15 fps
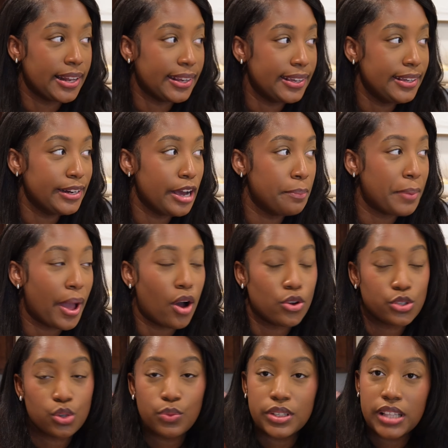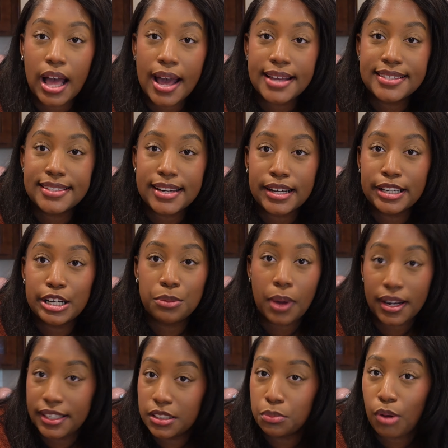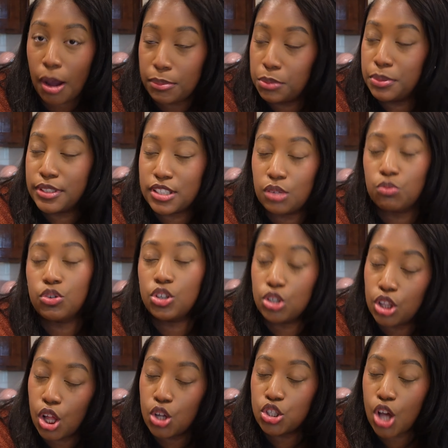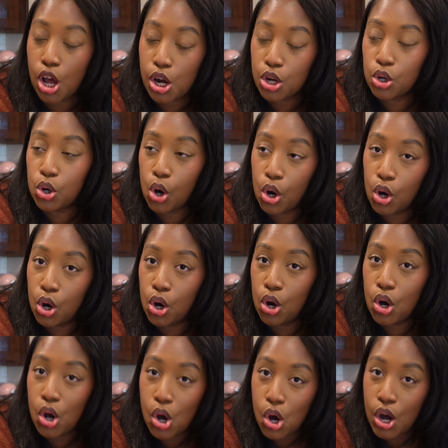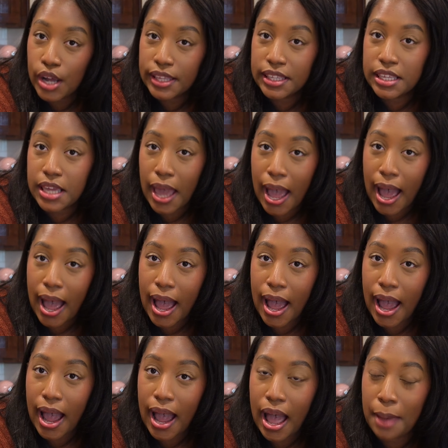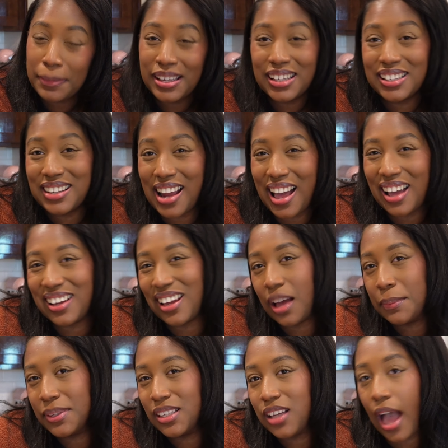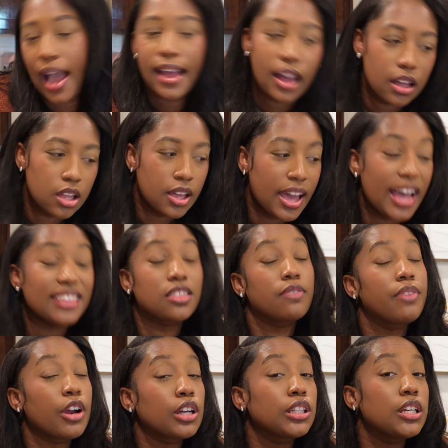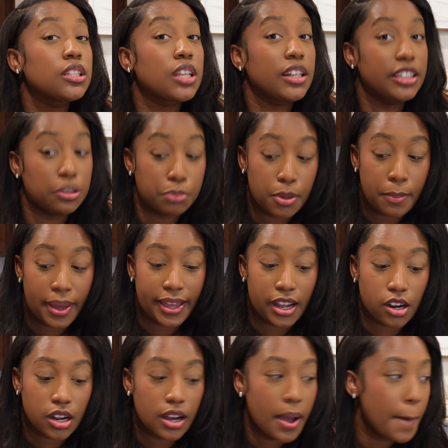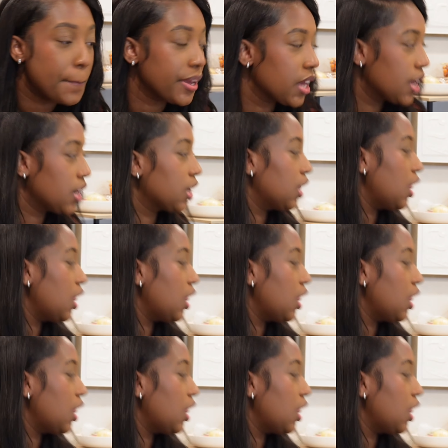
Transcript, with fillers: let it heat up. I also realized um, I need to probably put some real clothes on. Yeah, I mean, I, I mean, I, at the very least, I need to put my hair up and a